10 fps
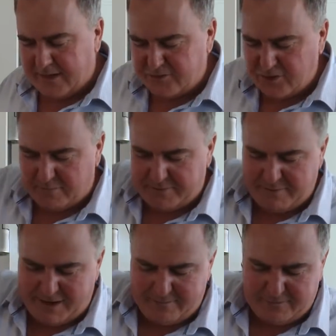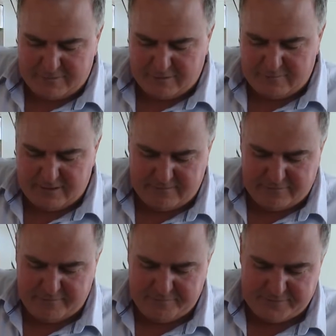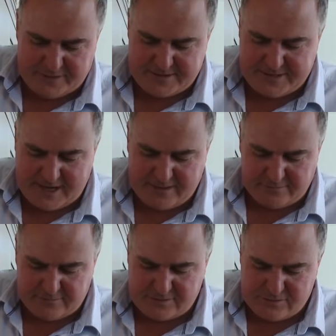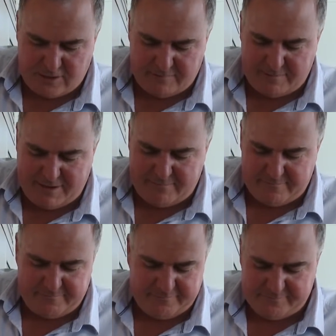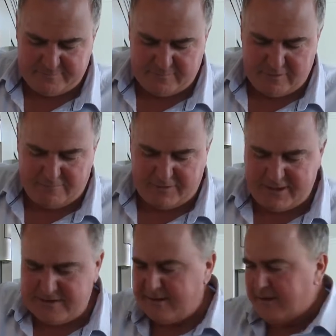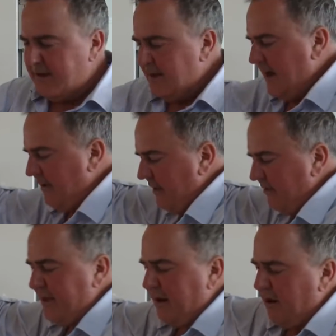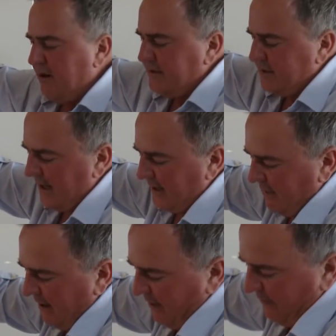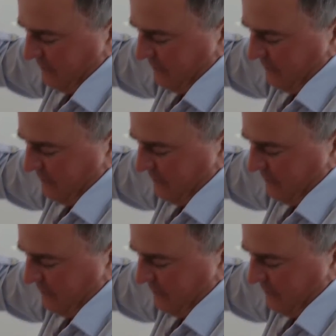chopped them up, got rid of the tails, chopped them up roughly. Now, they'll only take about